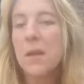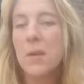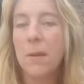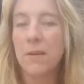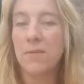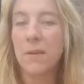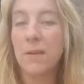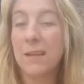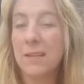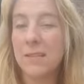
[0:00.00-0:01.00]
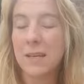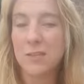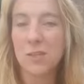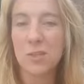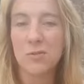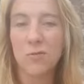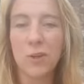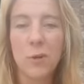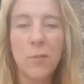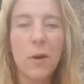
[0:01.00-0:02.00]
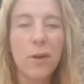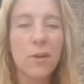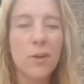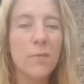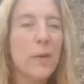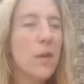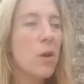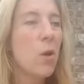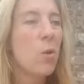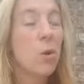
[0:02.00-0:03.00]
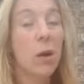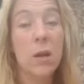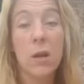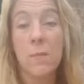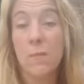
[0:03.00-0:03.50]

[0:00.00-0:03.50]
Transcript: You might feel like the sex is just for your partner, or